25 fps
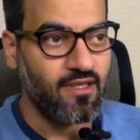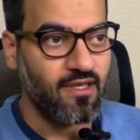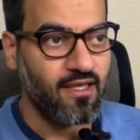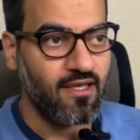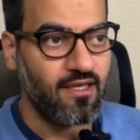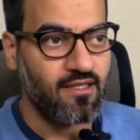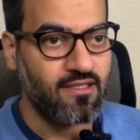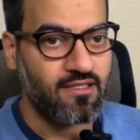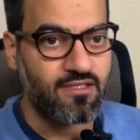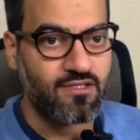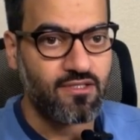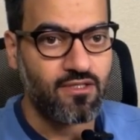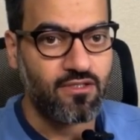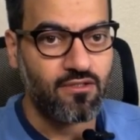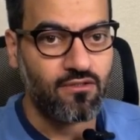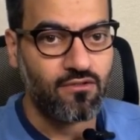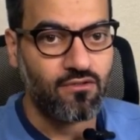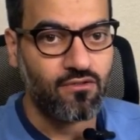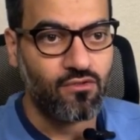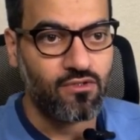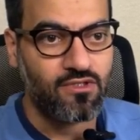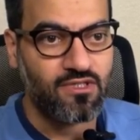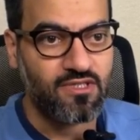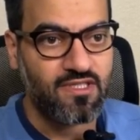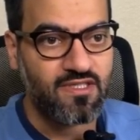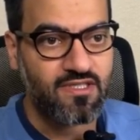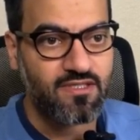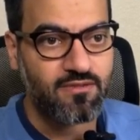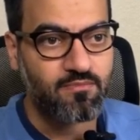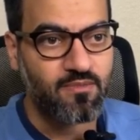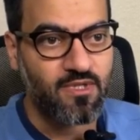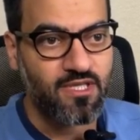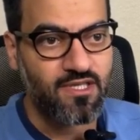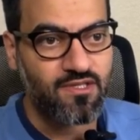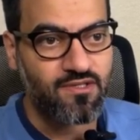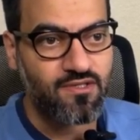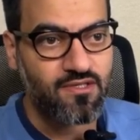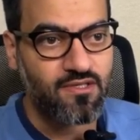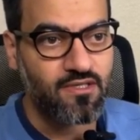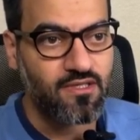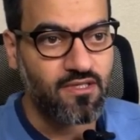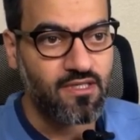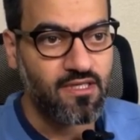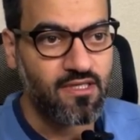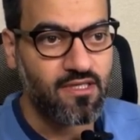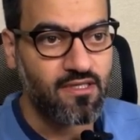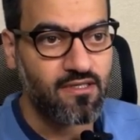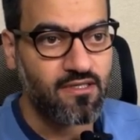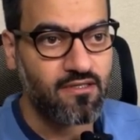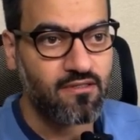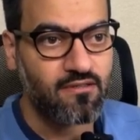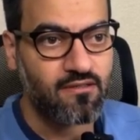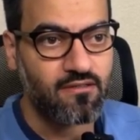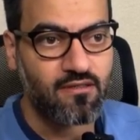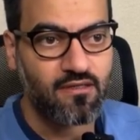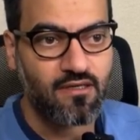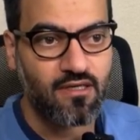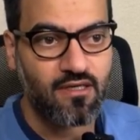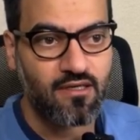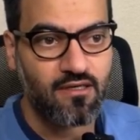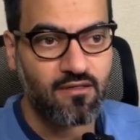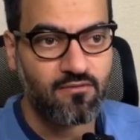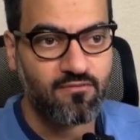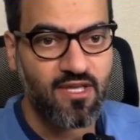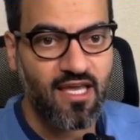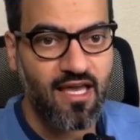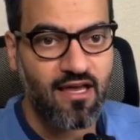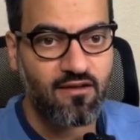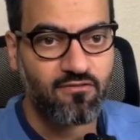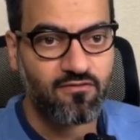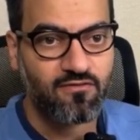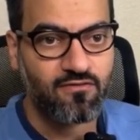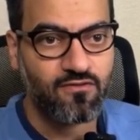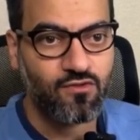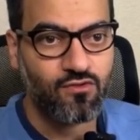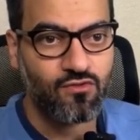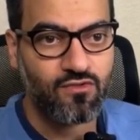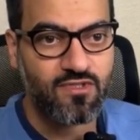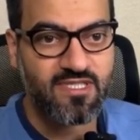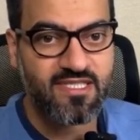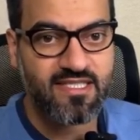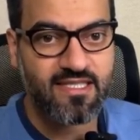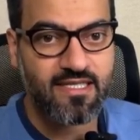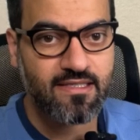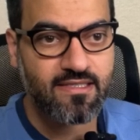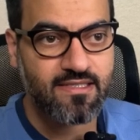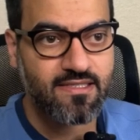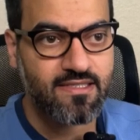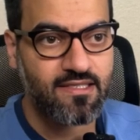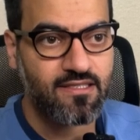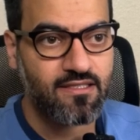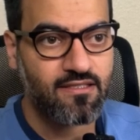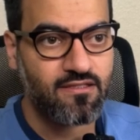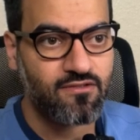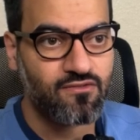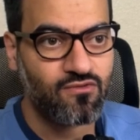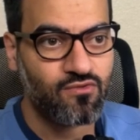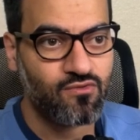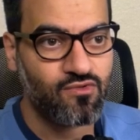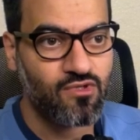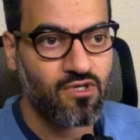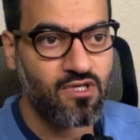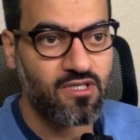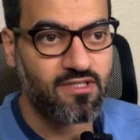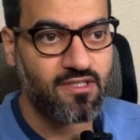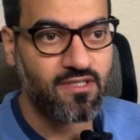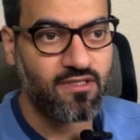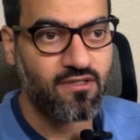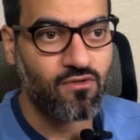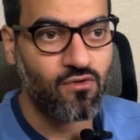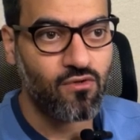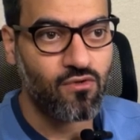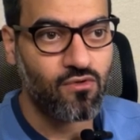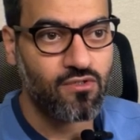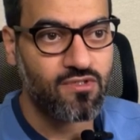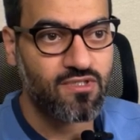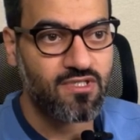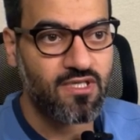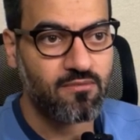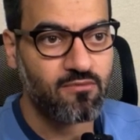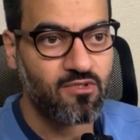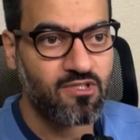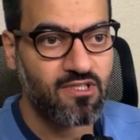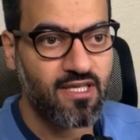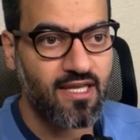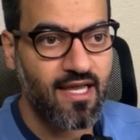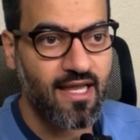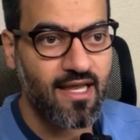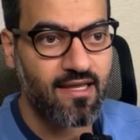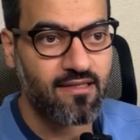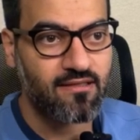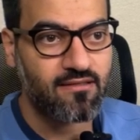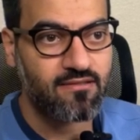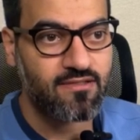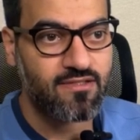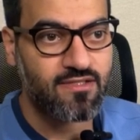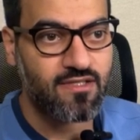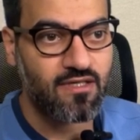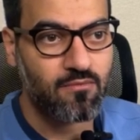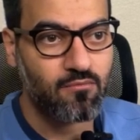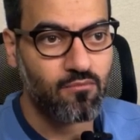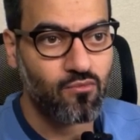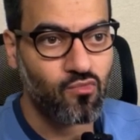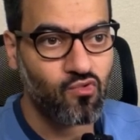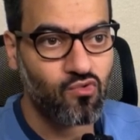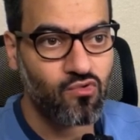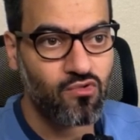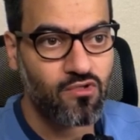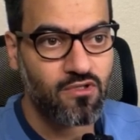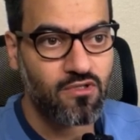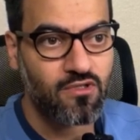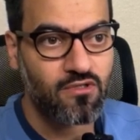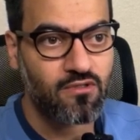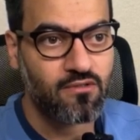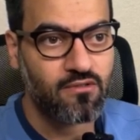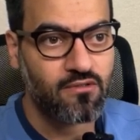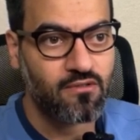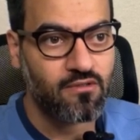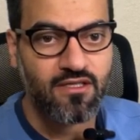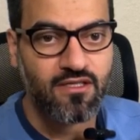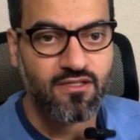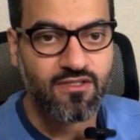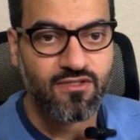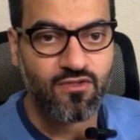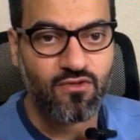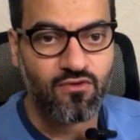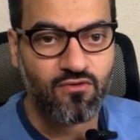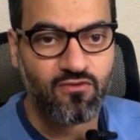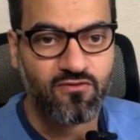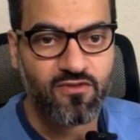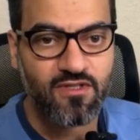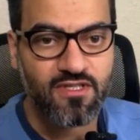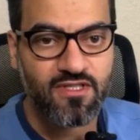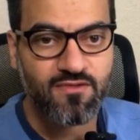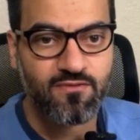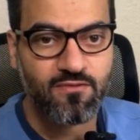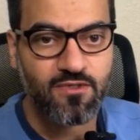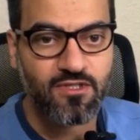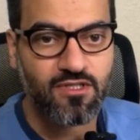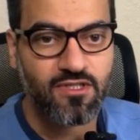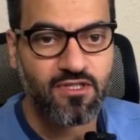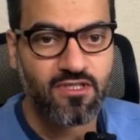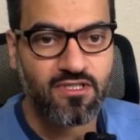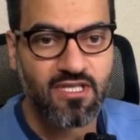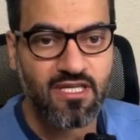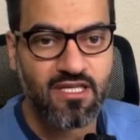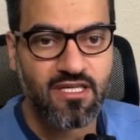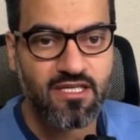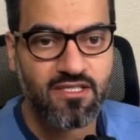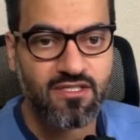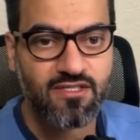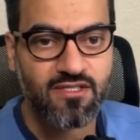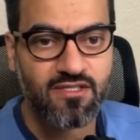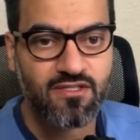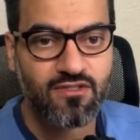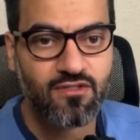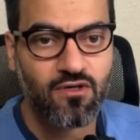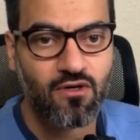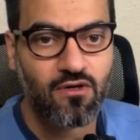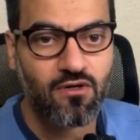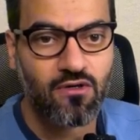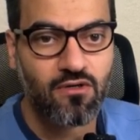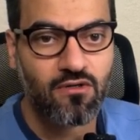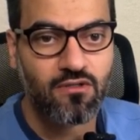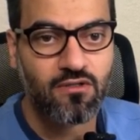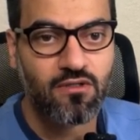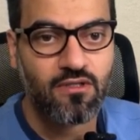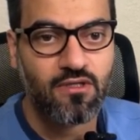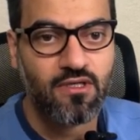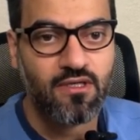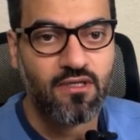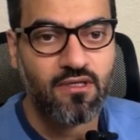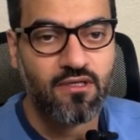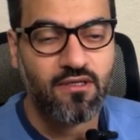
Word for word: and it's going to load this page. Here we have a few cells here to run the codes. I'm going to add some more. So first we're going to install